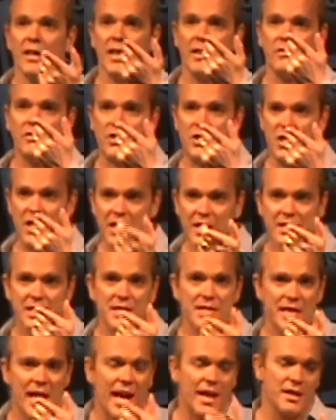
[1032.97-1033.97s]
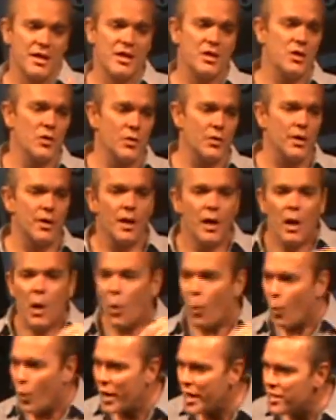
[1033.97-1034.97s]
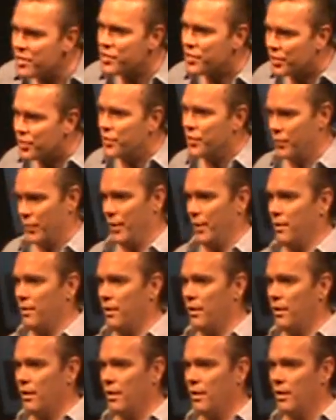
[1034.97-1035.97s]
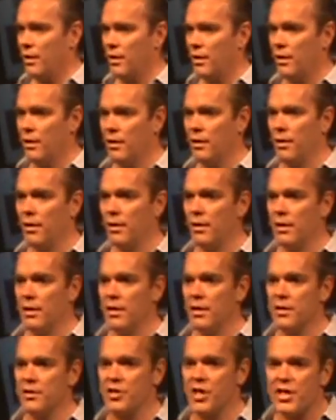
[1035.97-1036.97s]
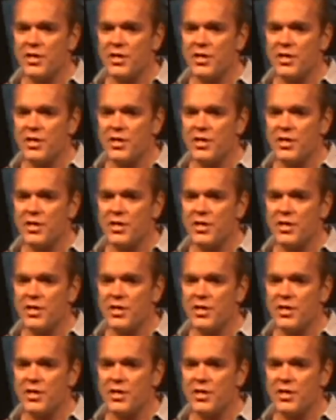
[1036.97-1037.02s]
If Jesus had to do it, we should do it.